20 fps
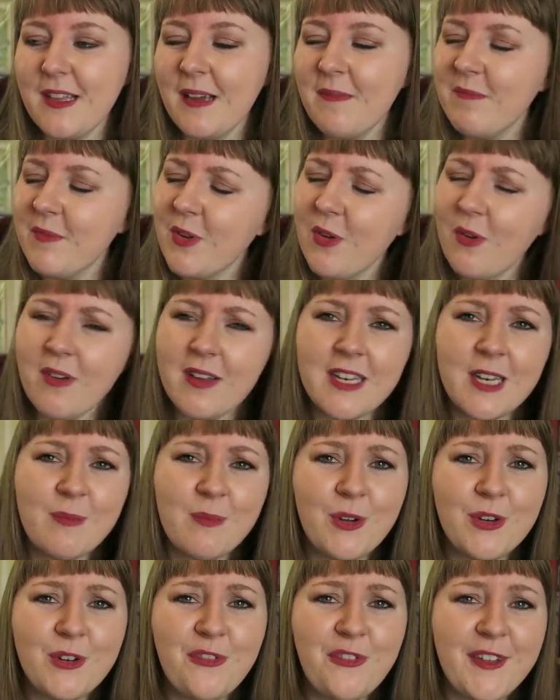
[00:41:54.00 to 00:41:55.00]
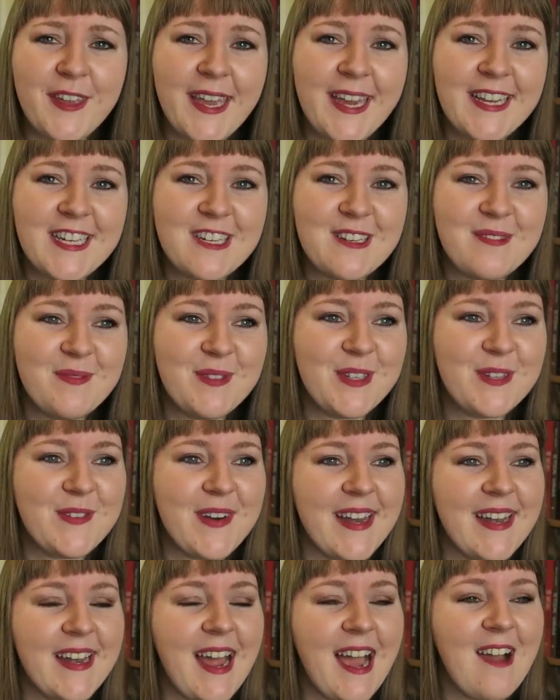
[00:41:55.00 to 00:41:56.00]
I'm not in a modification mood
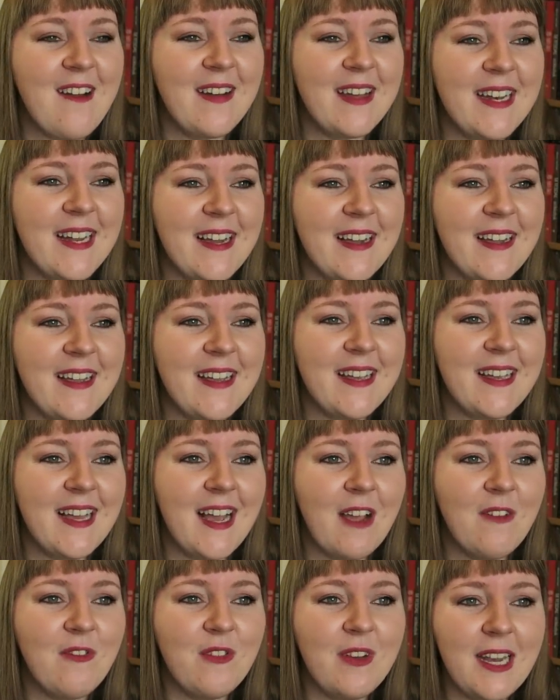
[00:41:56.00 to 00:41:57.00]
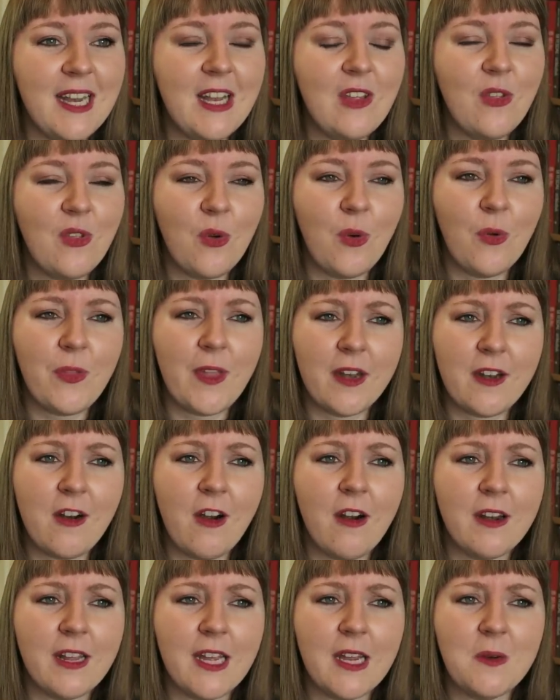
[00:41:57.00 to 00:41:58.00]
right now, and I really thought that
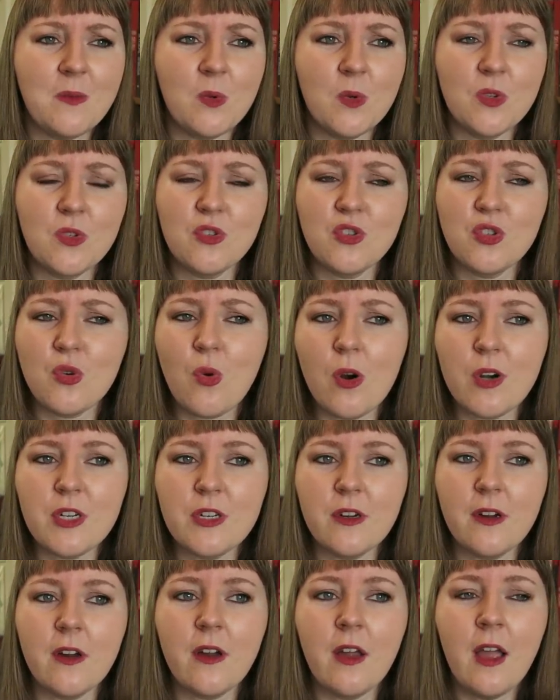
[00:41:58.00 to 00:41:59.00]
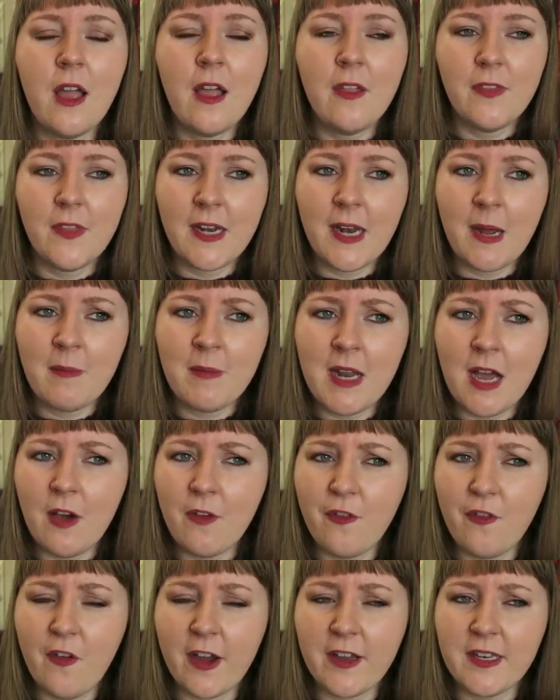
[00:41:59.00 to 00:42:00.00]
cardigan was shorter than I'm now
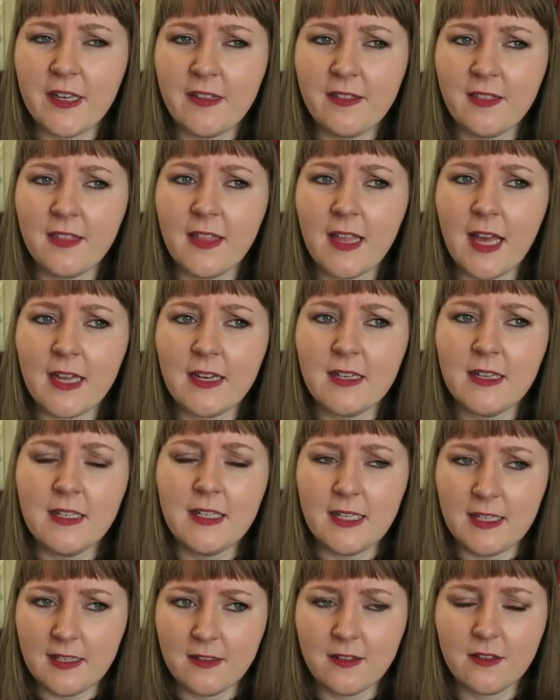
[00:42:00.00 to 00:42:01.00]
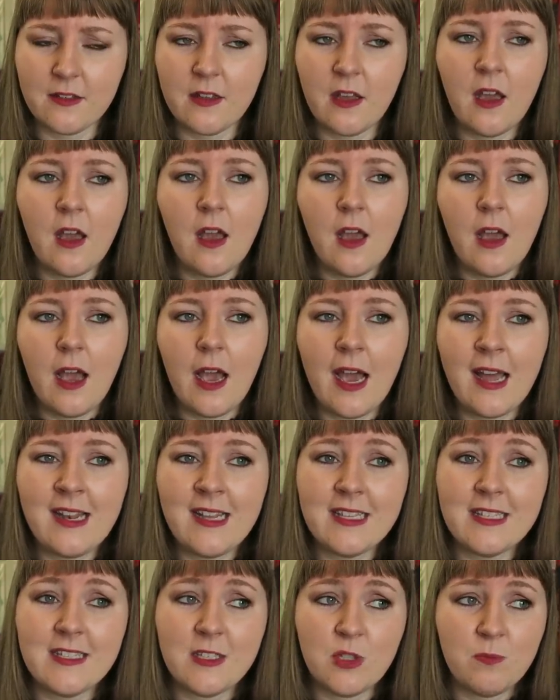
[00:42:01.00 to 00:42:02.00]
finding that it is. And
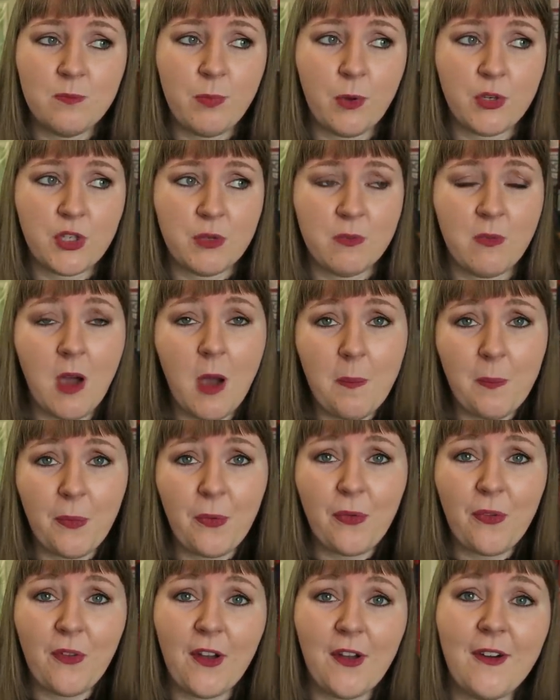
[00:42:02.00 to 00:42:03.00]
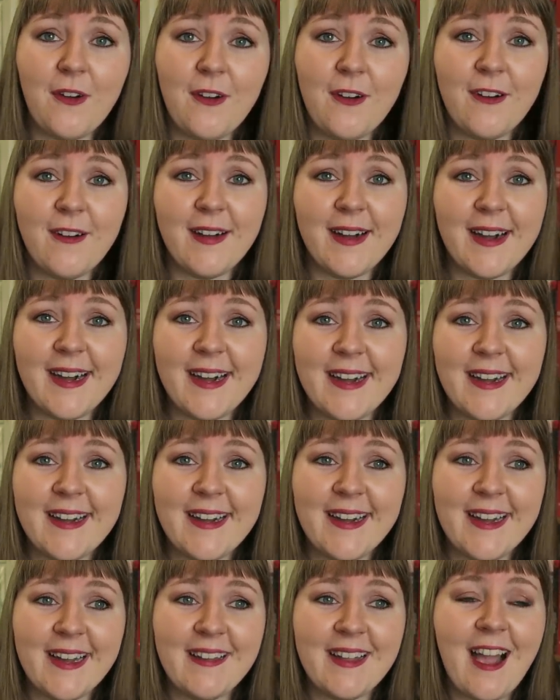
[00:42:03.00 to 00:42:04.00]
it's bottom up, so
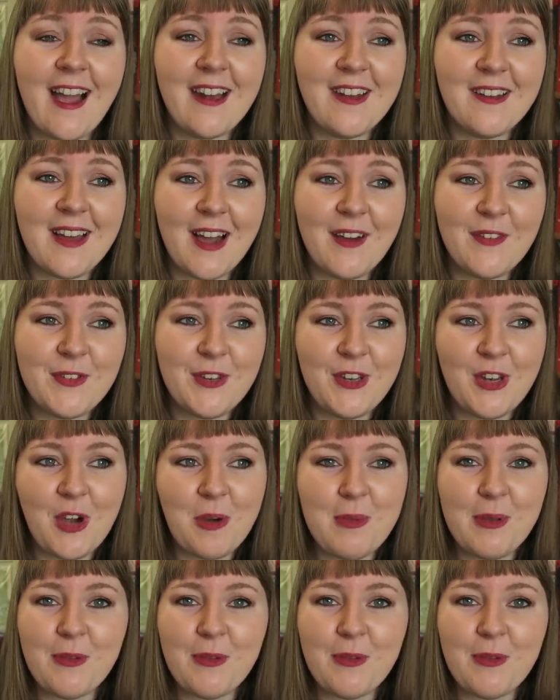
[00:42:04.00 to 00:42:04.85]
I kind of have to know